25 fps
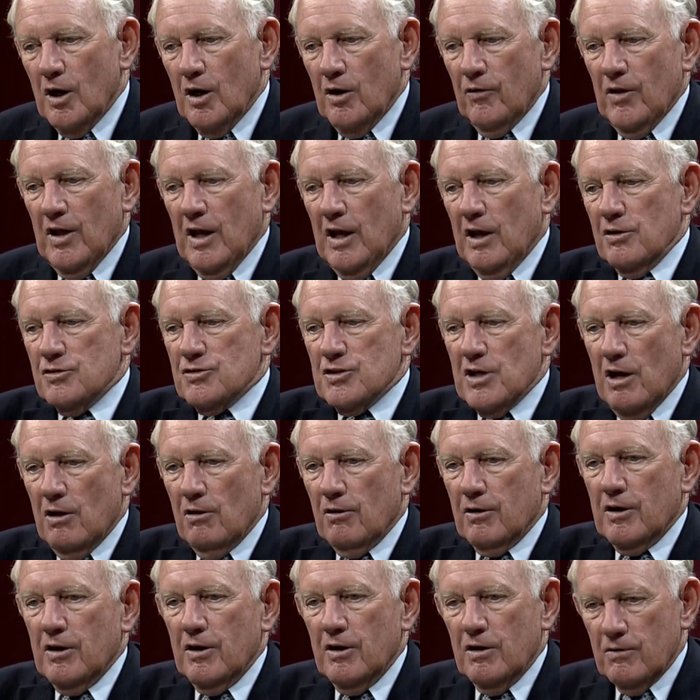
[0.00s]
That is
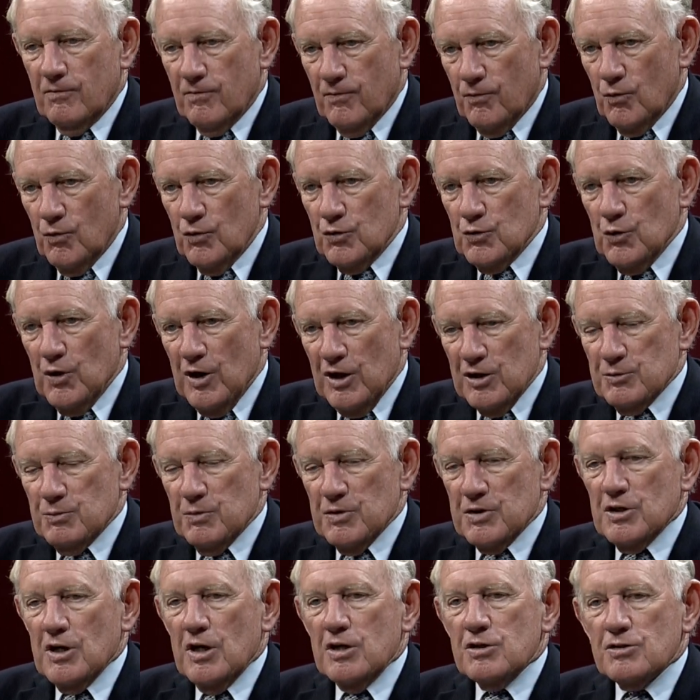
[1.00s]
allocated for
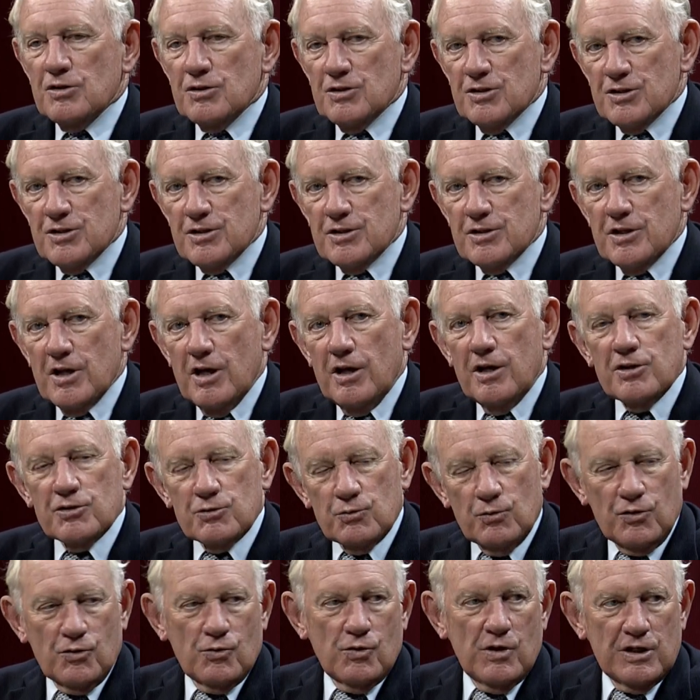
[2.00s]
transportation stays
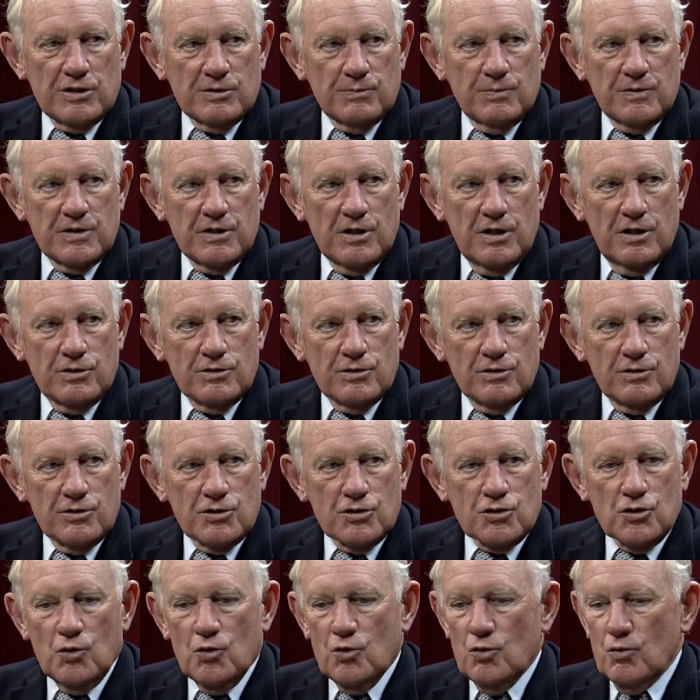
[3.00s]
with transportation.
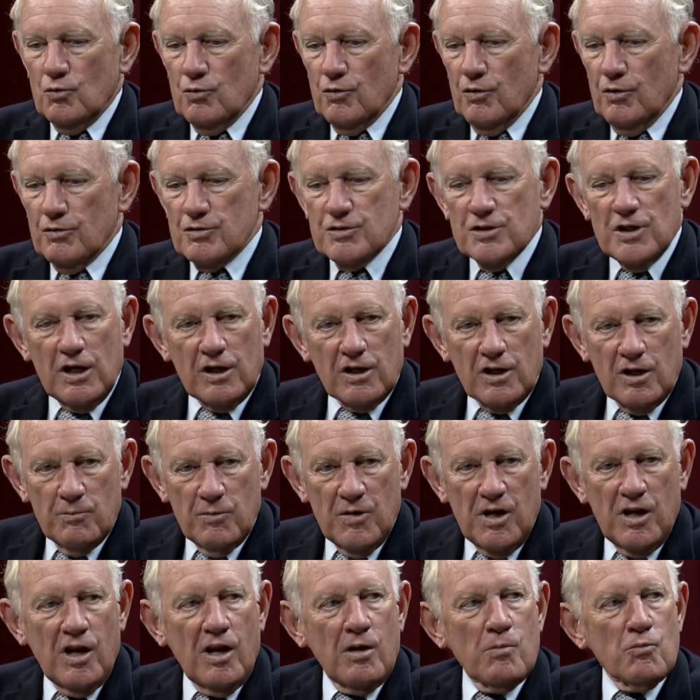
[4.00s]
So there's not going to
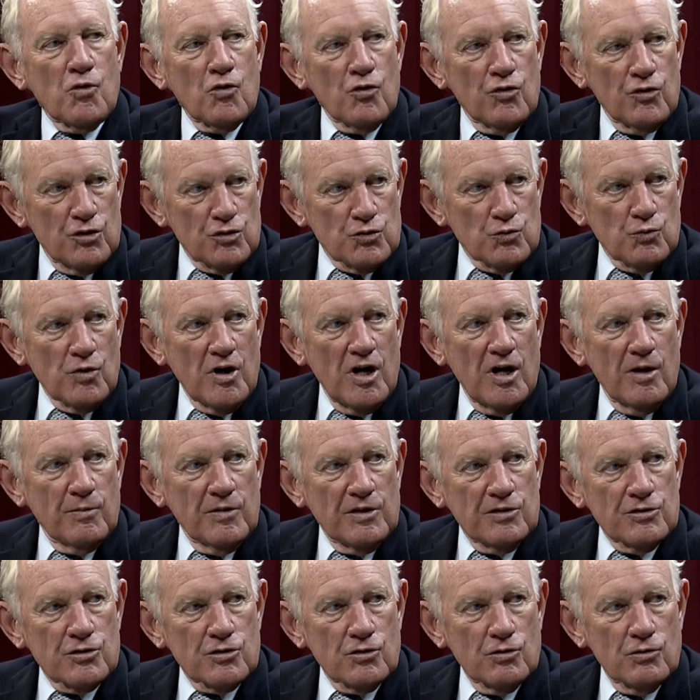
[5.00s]
be any more of this
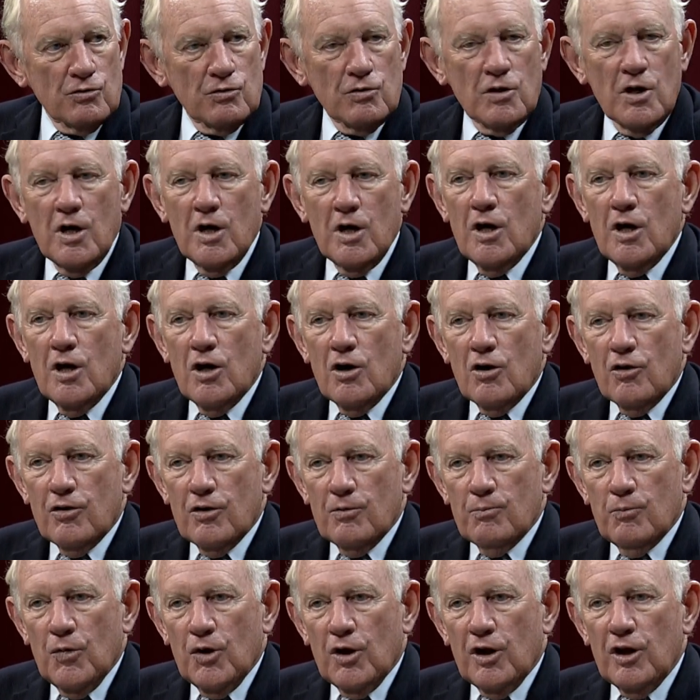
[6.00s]
robbing. So the
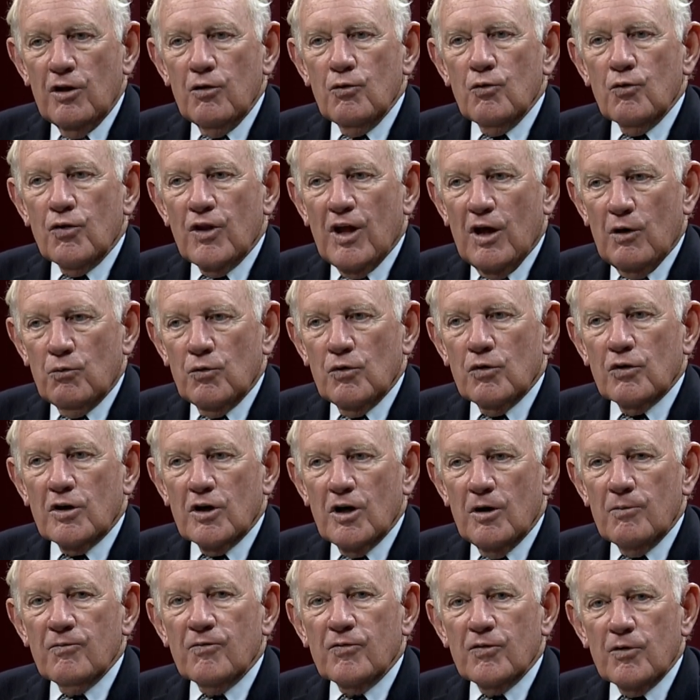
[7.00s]
money that will
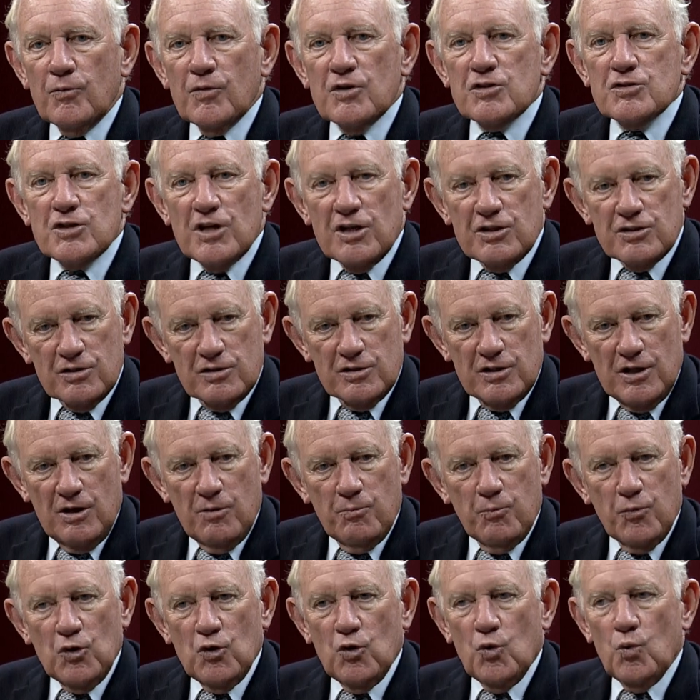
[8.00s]
come from this
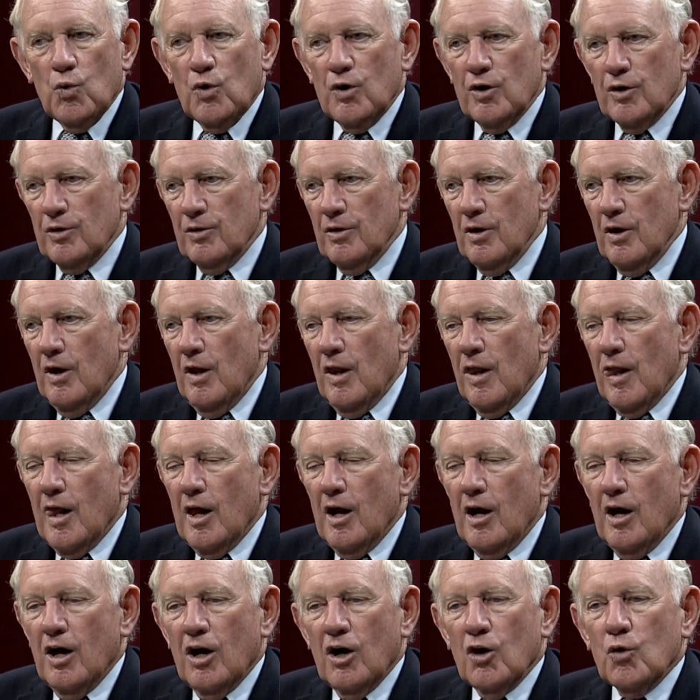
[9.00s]
Senate Bill 1
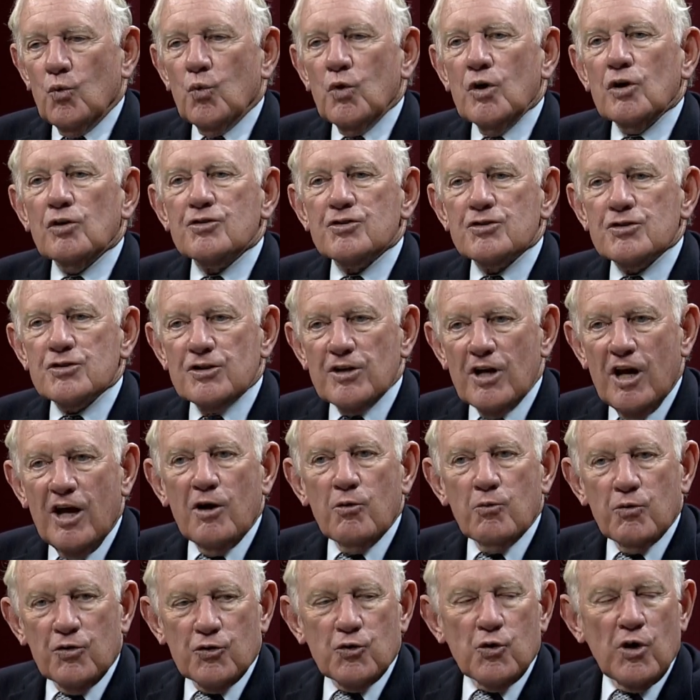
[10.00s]
will stay
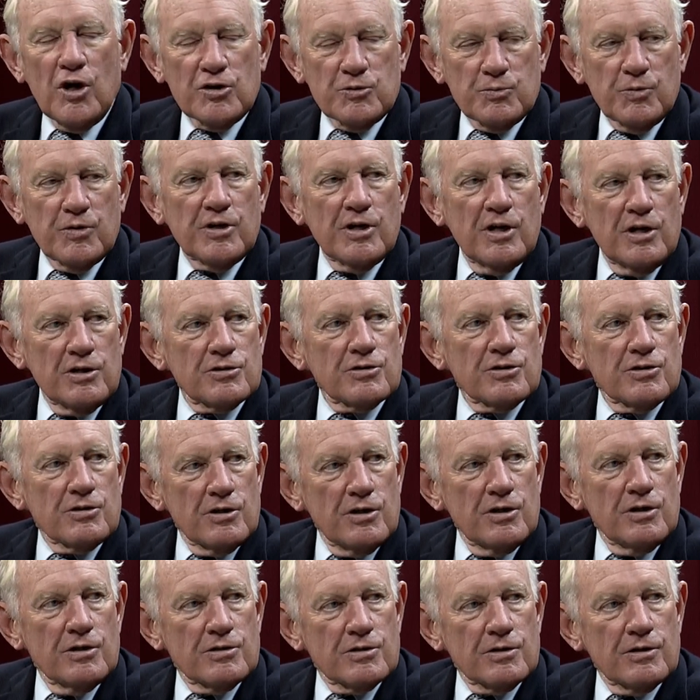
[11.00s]
with transportation
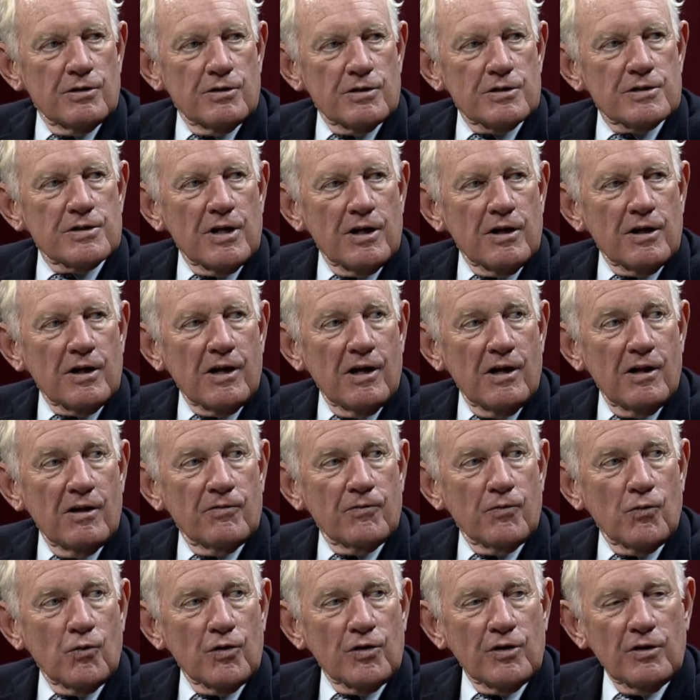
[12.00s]
needs in the state of
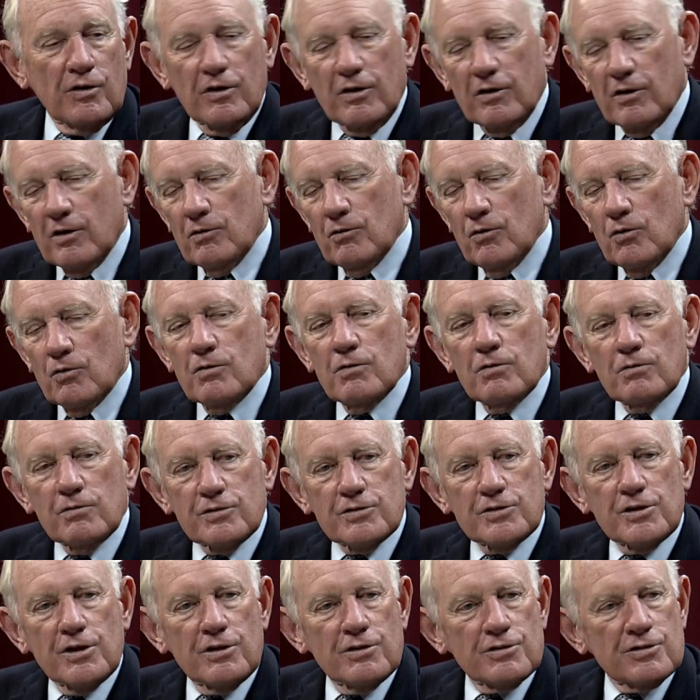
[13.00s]
California and our local
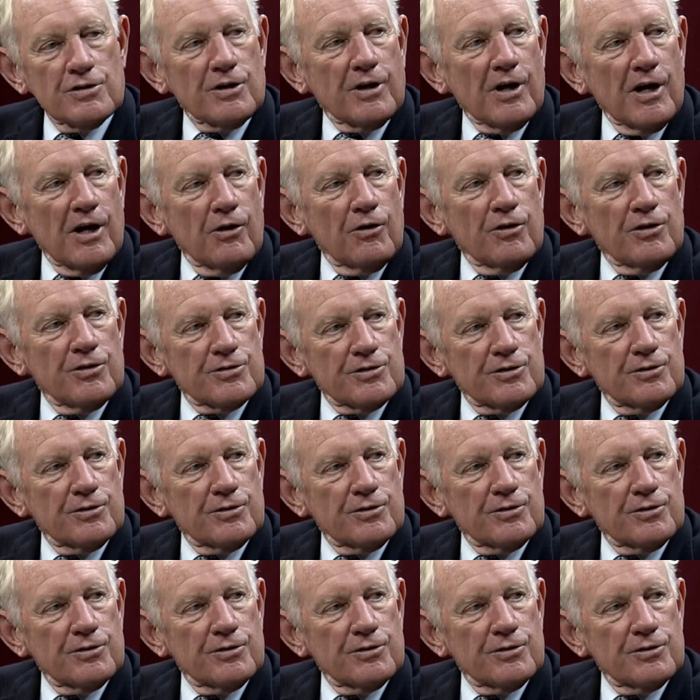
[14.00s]
cities and counties.